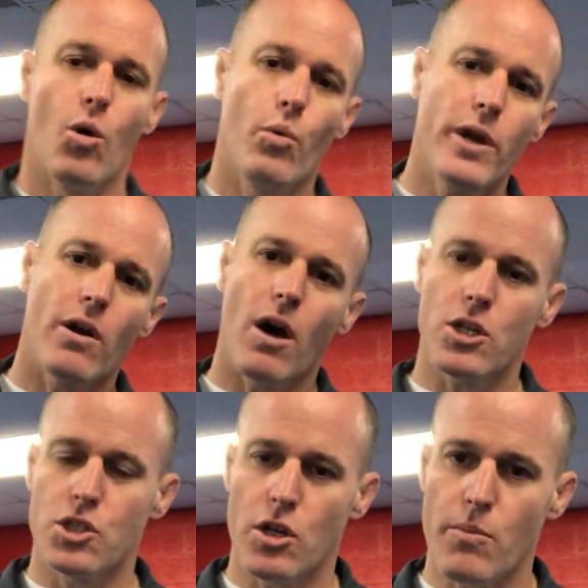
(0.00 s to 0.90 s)
We are
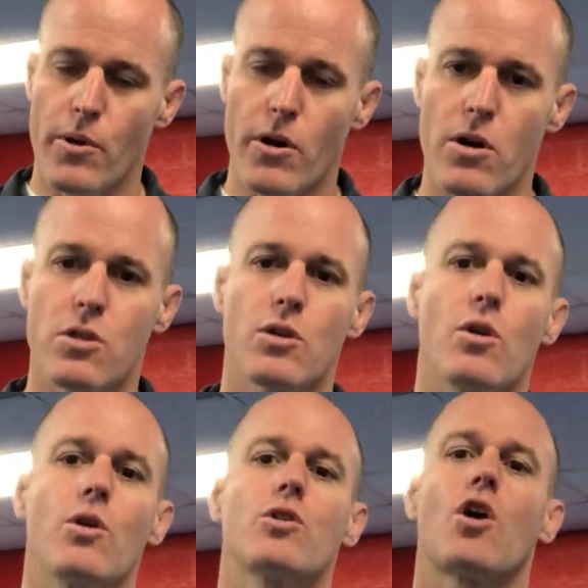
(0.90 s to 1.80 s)
all sugar burners
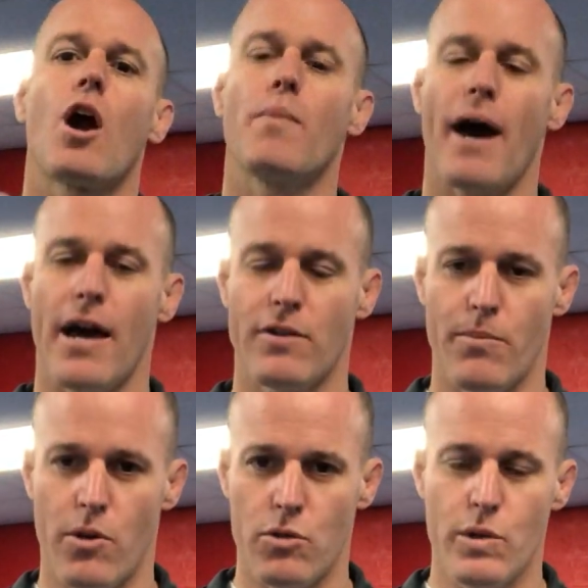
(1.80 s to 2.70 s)
or
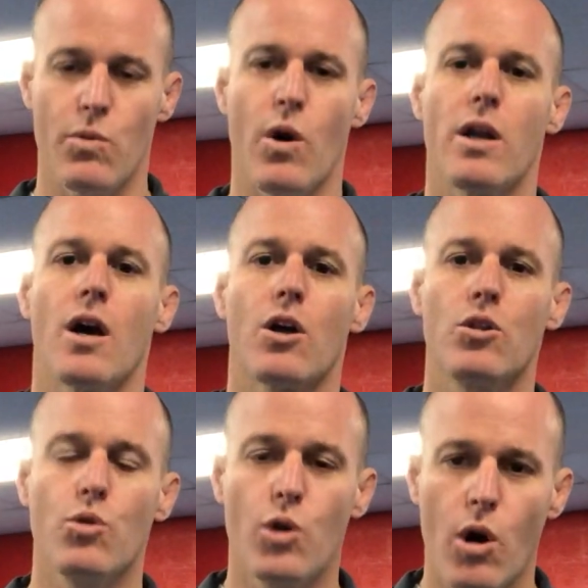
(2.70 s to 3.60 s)
carbohydrate burners. We run on
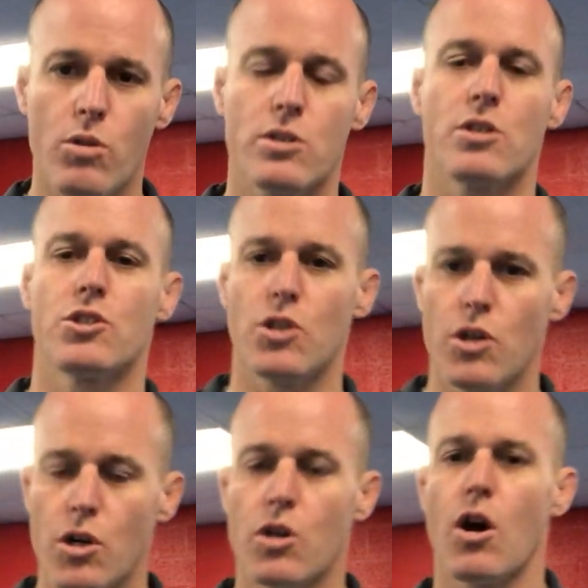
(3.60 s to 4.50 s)
glucose,
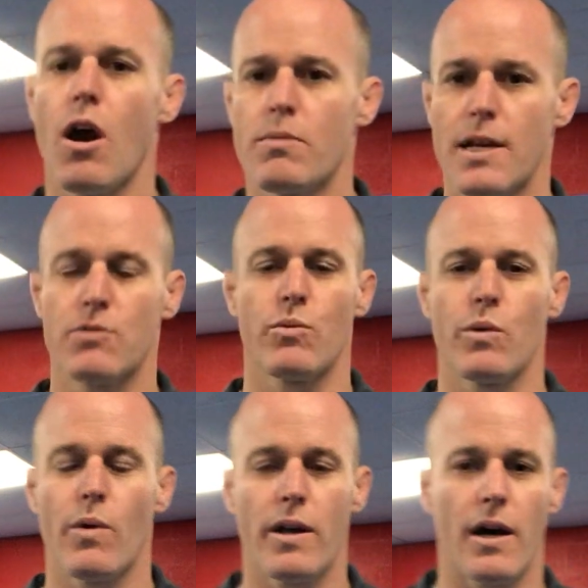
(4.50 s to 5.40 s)
sugar, carbs. That's what
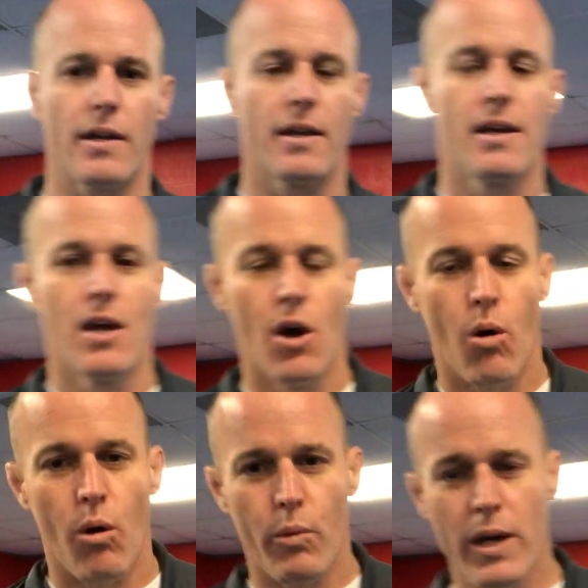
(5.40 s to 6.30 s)
we run on.
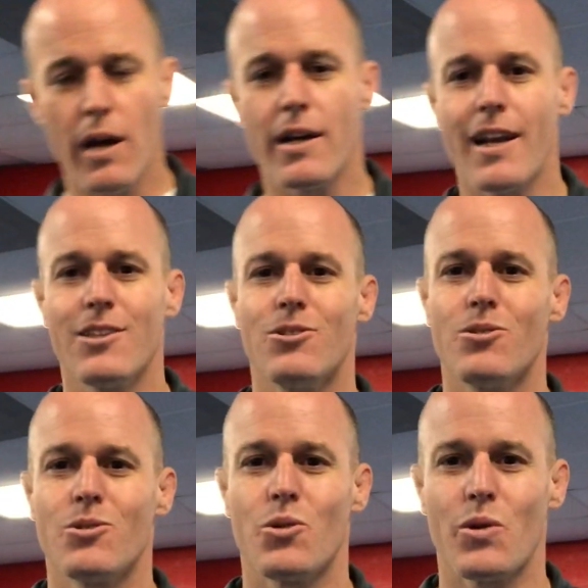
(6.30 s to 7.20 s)
What we are going to
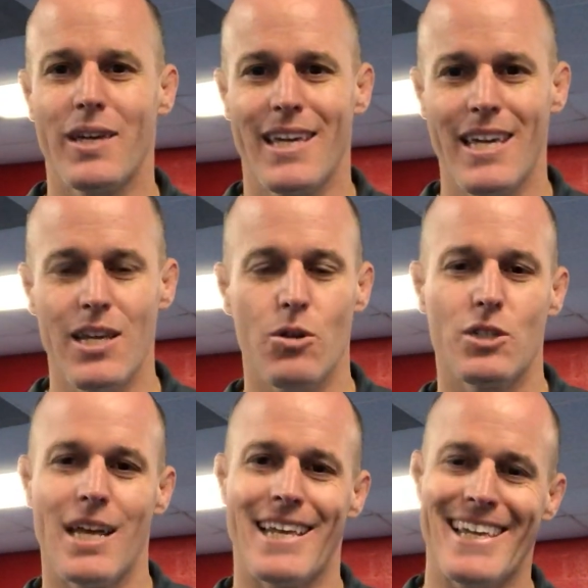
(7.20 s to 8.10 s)
do through
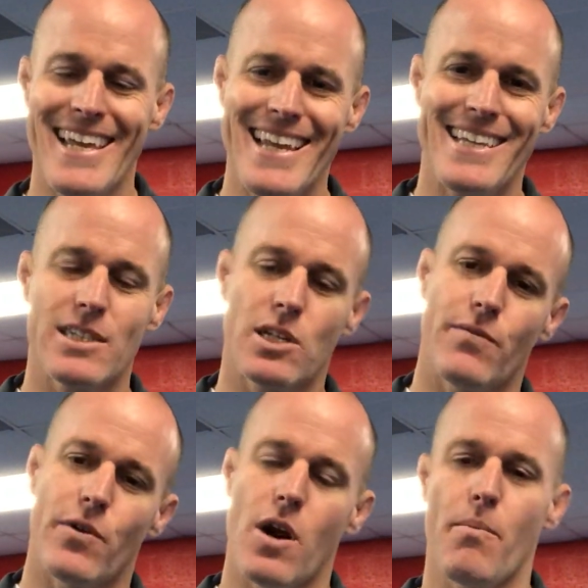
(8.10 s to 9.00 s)
ketogenic eating is
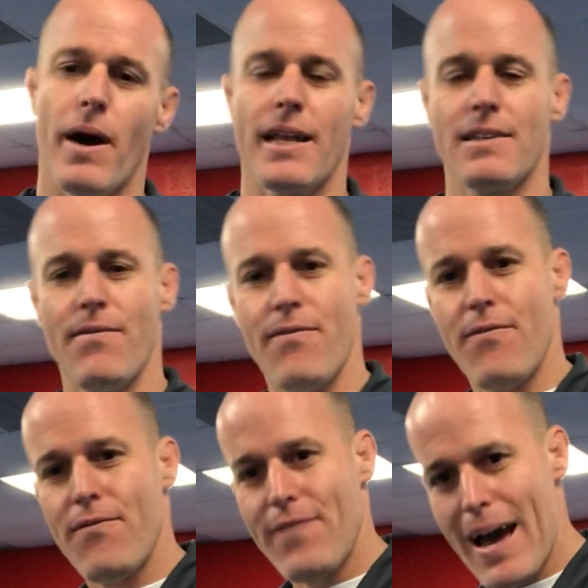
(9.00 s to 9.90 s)
convert our body to
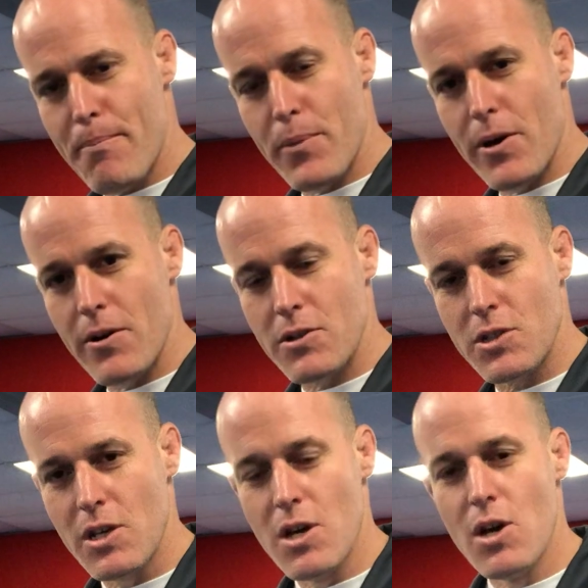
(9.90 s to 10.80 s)
fat
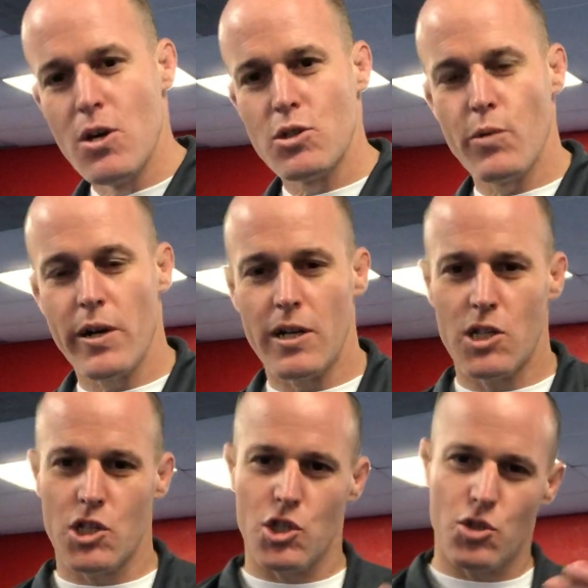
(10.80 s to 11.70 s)
burners. So we are going
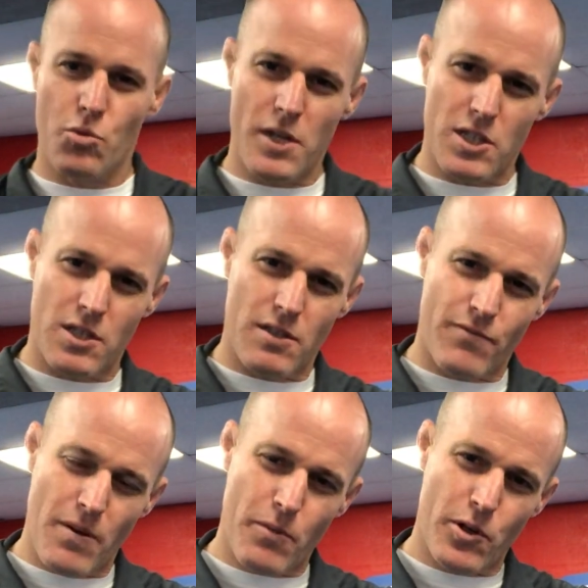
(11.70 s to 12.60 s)
to switch
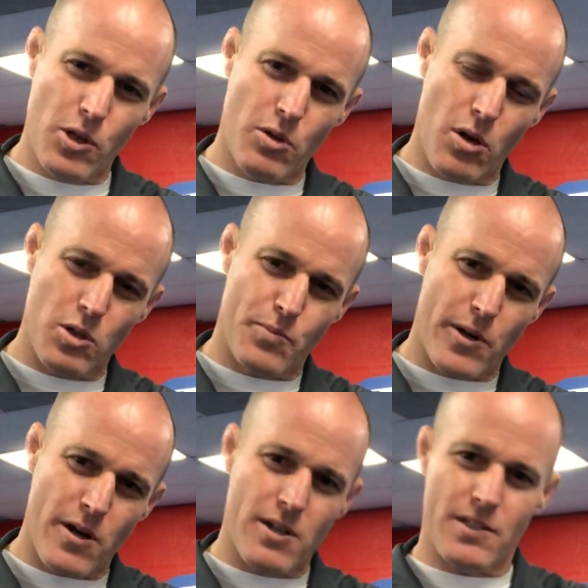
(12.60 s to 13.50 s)
from glucose
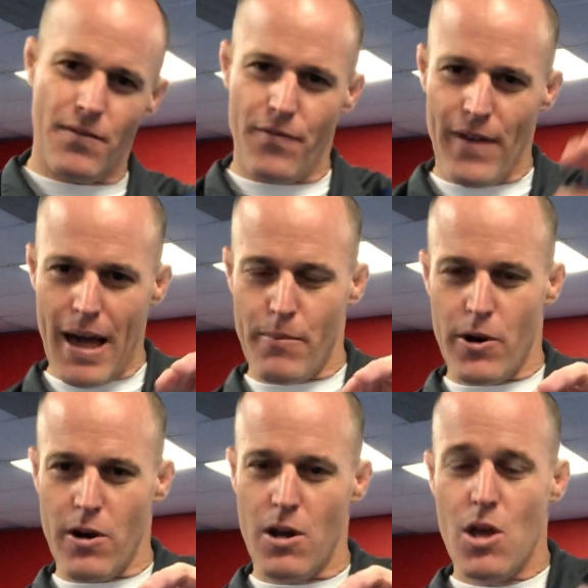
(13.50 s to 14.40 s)
burner to fat
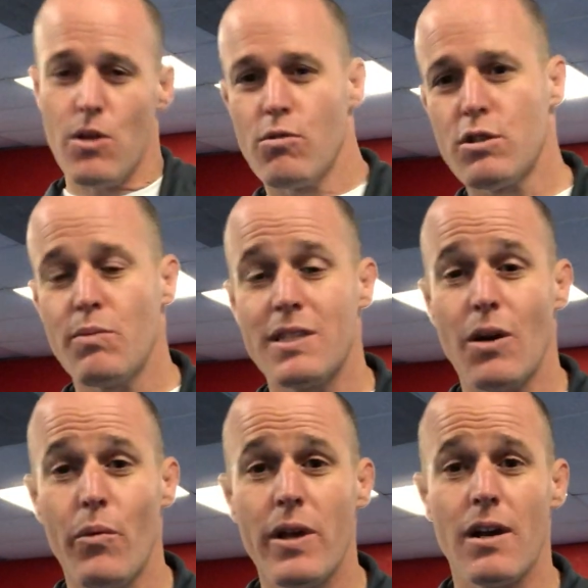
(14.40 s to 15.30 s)
burner, which means
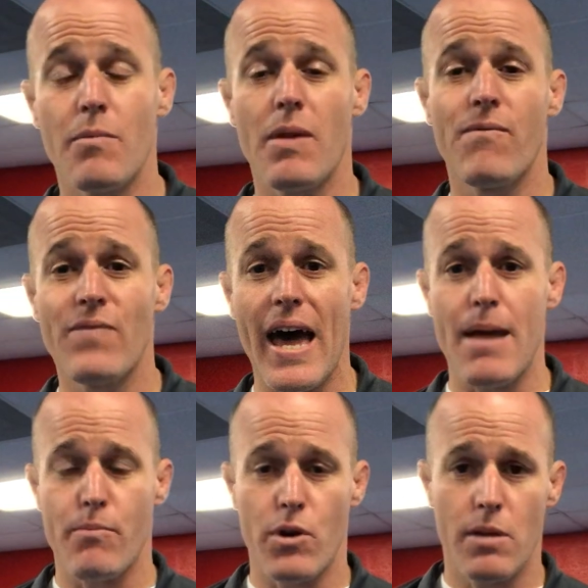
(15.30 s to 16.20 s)
that we are going to be
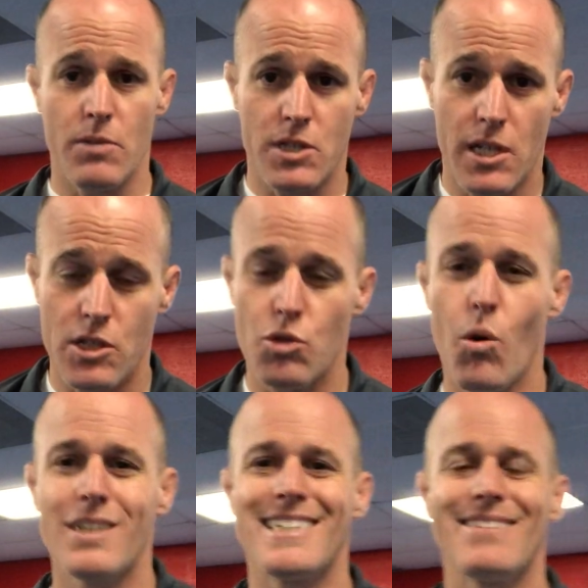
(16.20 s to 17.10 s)
fat burning machines
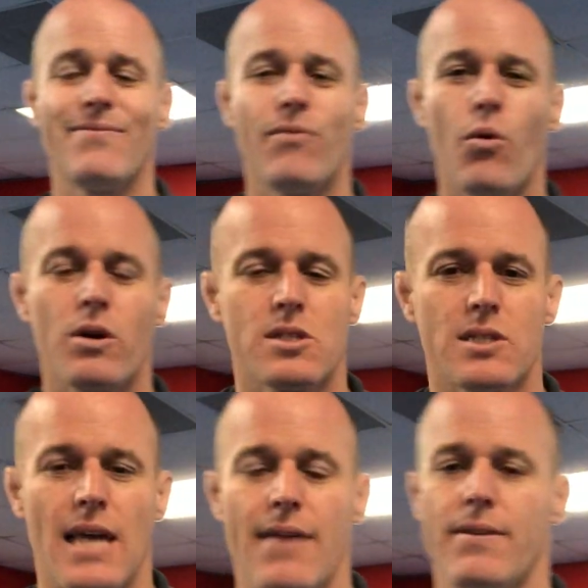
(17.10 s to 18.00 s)

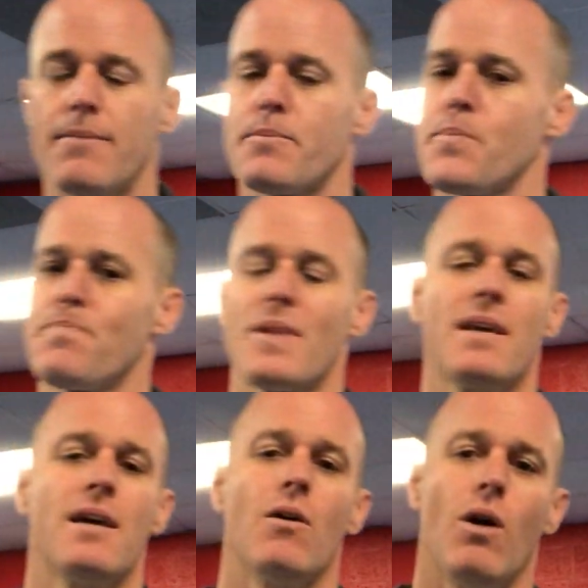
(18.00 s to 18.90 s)
24/7.
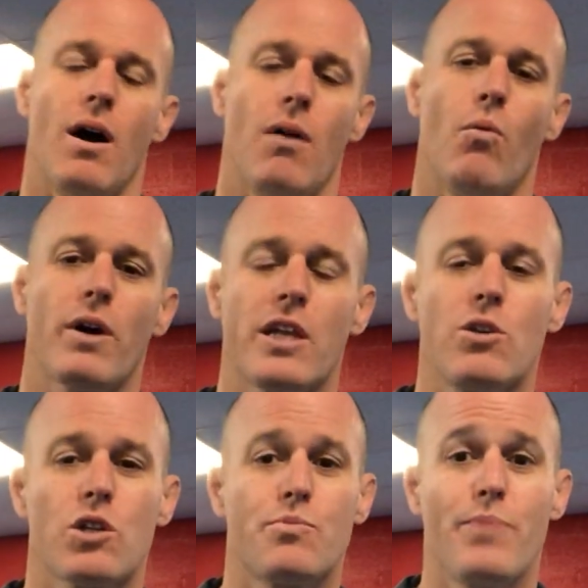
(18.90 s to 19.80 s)
What
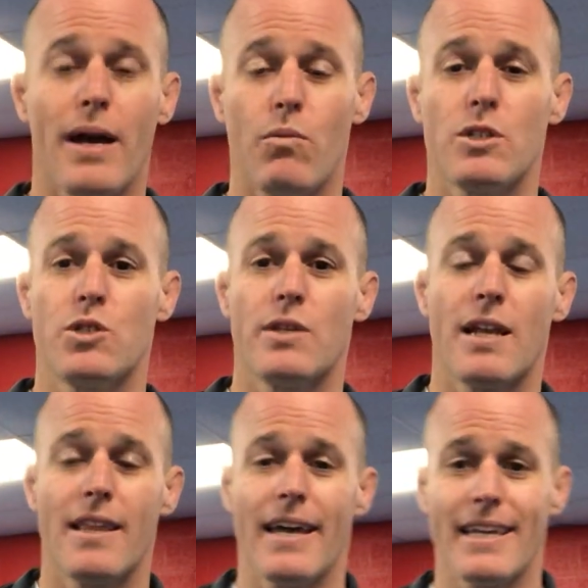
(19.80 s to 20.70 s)
can you expect once you
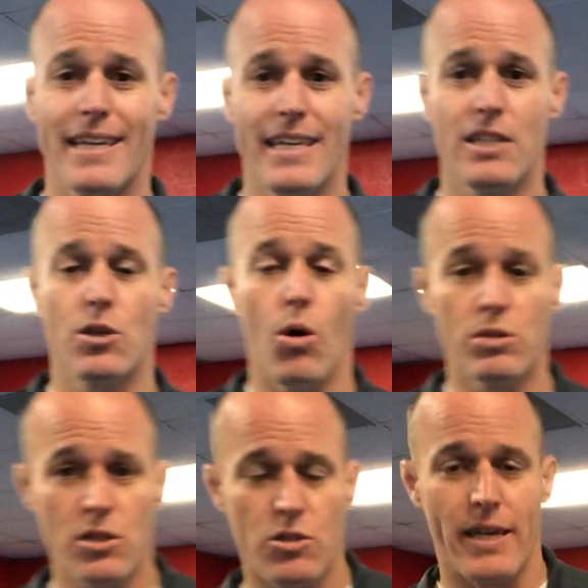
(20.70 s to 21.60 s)
get into that
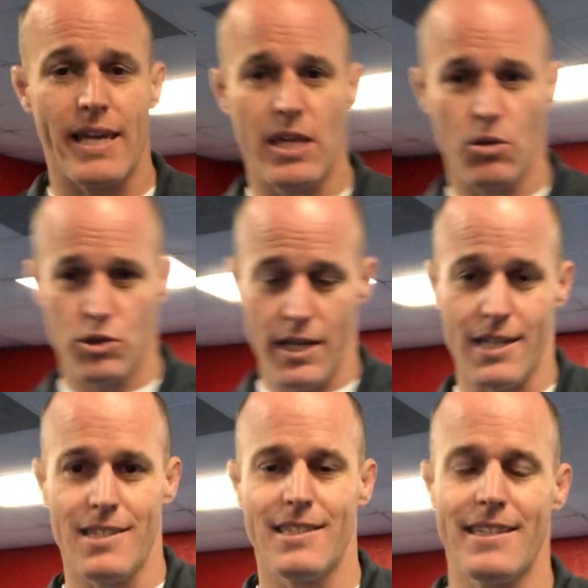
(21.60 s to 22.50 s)
ketosis or that
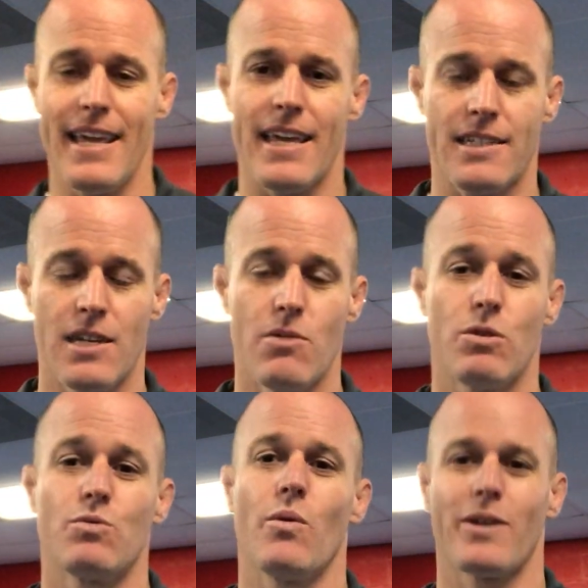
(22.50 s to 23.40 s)
ketogenic state,
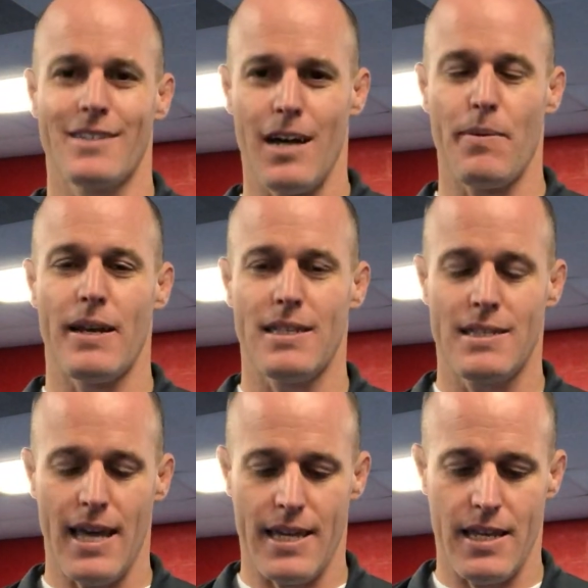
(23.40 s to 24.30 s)
which is what we're going to talk about in a
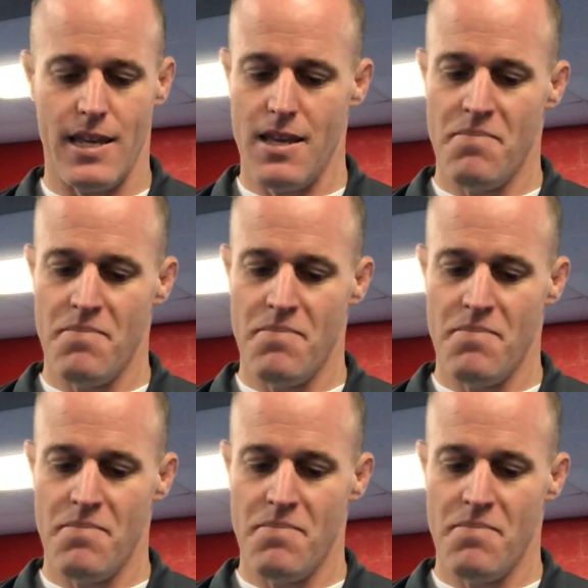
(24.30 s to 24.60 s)
second?